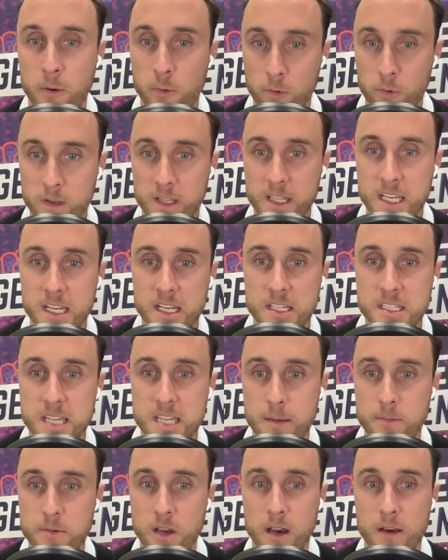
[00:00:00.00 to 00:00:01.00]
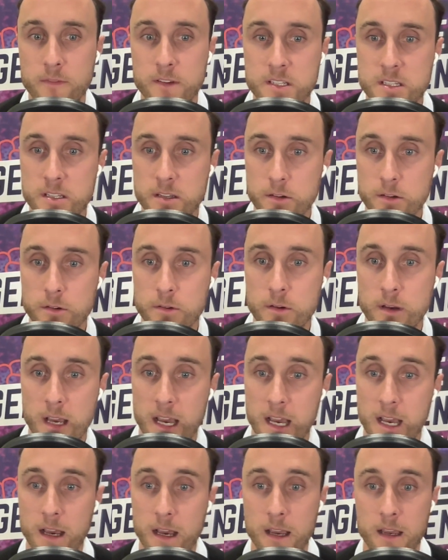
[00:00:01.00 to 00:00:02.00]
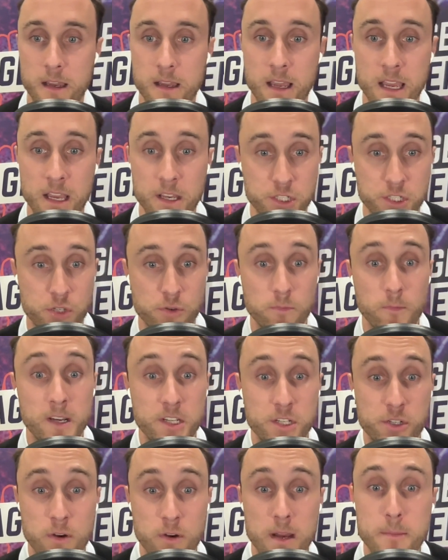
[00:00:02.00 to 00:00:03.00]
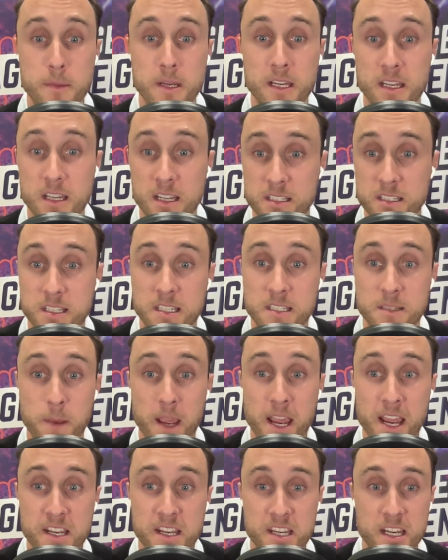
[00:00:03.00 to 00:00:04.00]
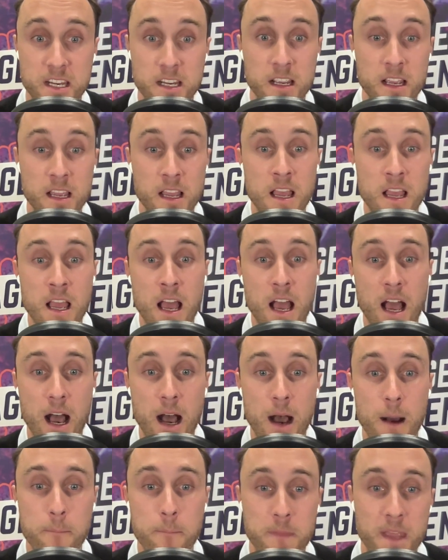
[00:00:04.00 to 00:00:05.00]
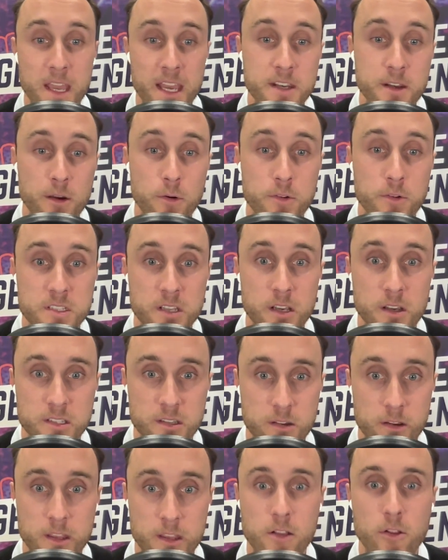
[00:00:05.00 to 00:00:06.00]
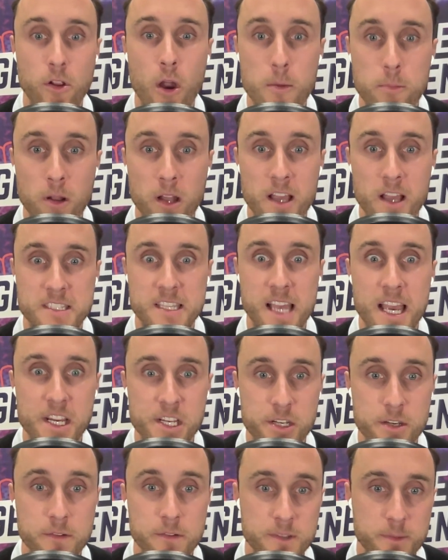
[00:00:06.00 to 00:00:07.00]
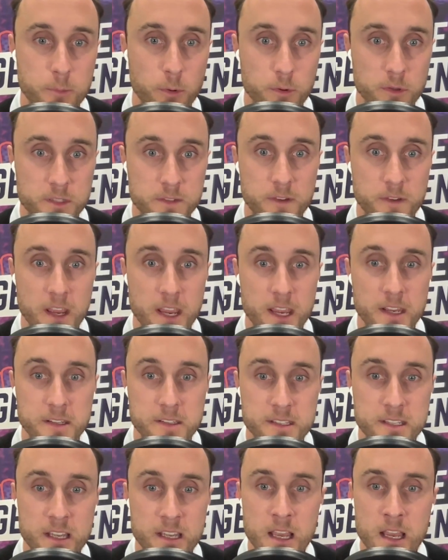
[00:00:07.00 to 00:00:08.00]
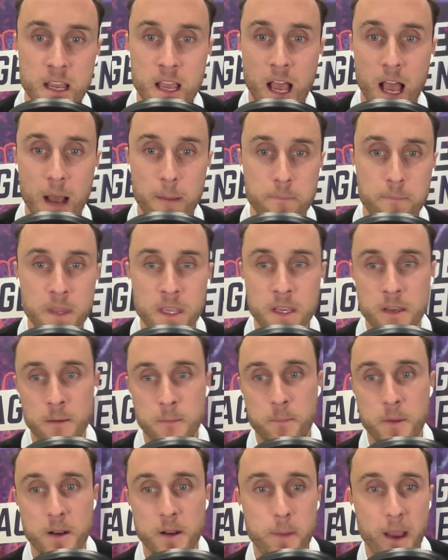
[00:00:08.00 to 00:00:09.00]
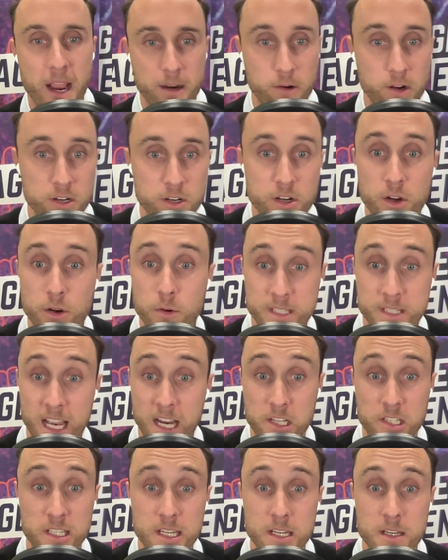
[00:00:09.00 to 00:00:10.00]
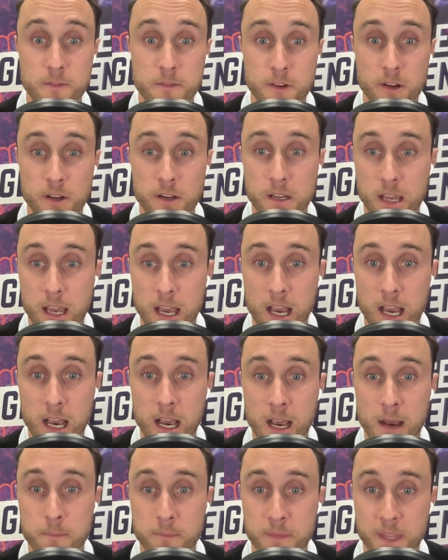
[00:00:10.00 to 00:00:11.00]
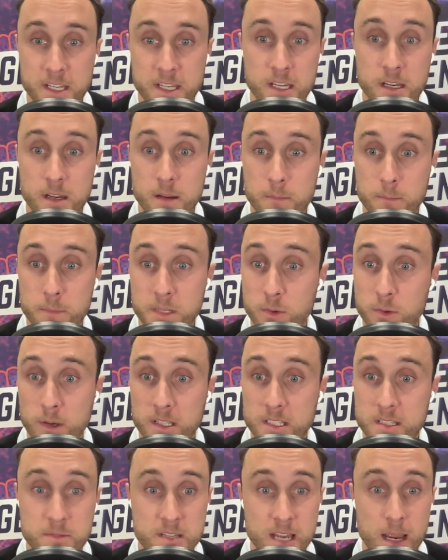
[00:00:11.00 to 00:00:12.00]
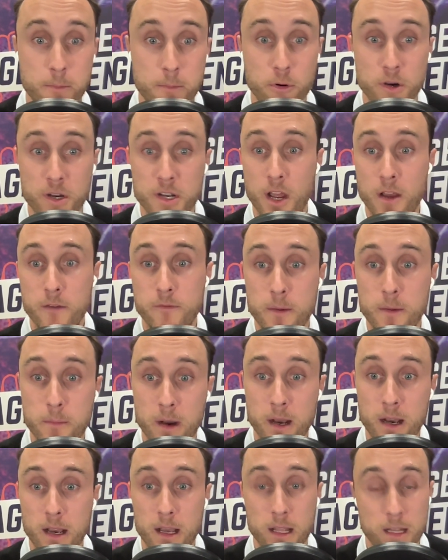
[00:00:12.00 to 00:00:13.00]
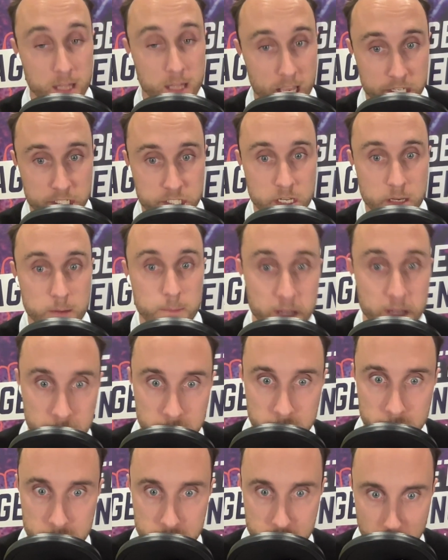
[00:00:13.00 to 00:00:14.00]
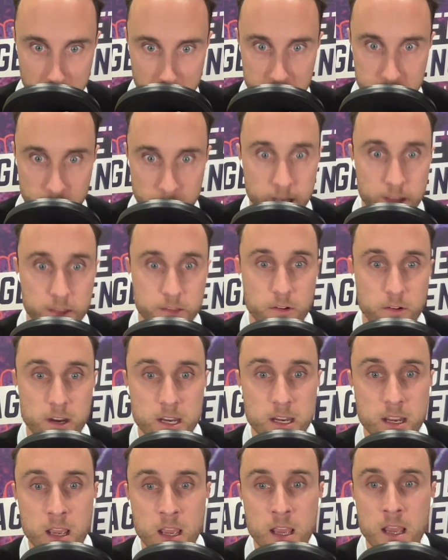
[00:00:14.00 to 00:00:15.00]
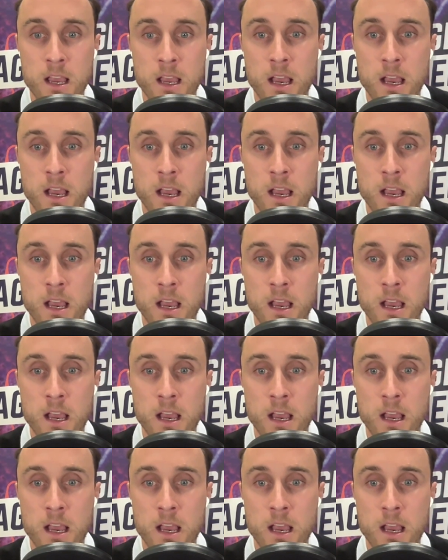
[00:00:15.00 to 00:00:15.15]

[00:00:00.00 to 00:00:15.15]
we're really going to deep dive into where streaming is expanding and also sort of the globalization of sports fans. Bit of background on who was actually interviewed. They did it between September and November last year, being 2023.